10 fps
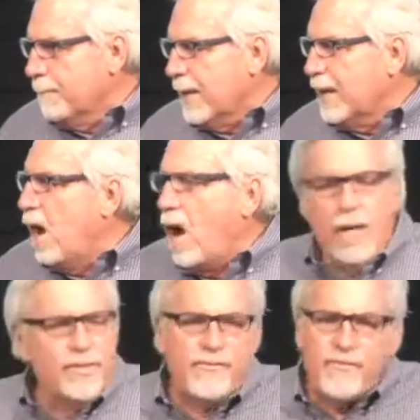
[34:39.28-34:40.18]
And
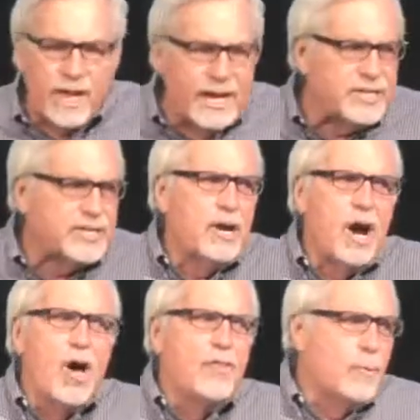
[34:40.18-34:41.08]
all the flesh and
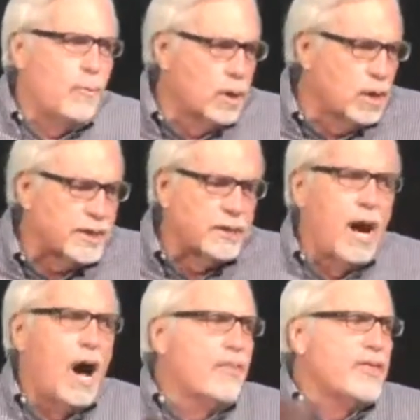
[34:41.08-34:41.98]
all the work and
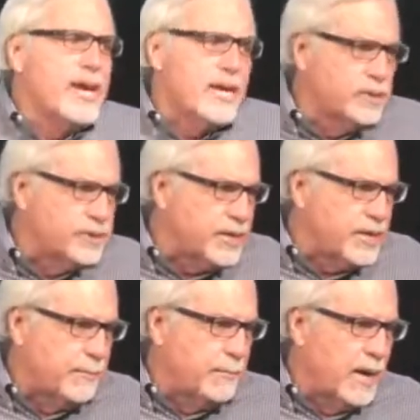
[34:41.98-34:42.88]
all the energy
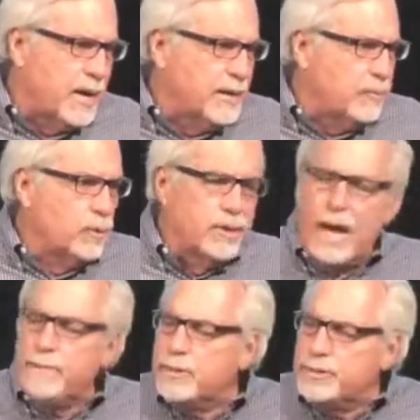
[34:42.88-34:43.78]
combined will
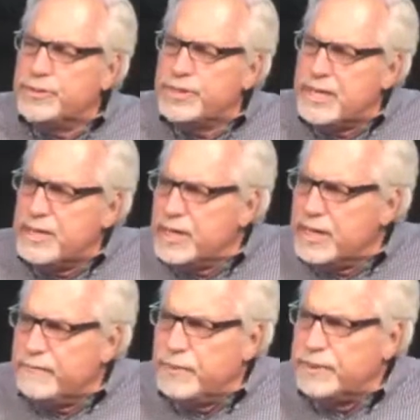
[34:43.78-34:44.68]
not produce anything
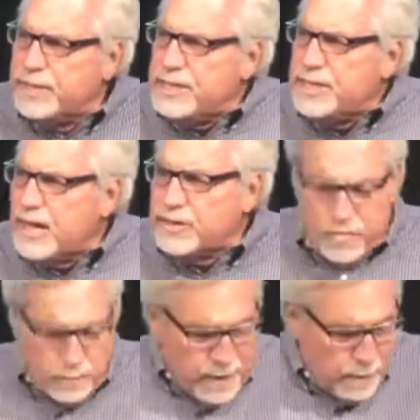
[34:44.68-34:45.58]
if you're detached
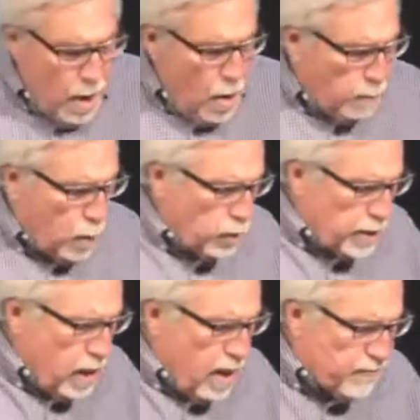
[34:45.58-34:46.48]
from Him,
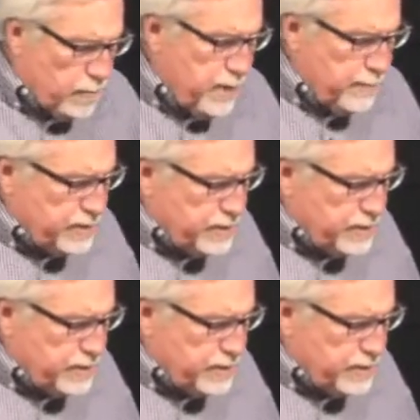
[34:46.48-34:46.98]
broken off from Him, in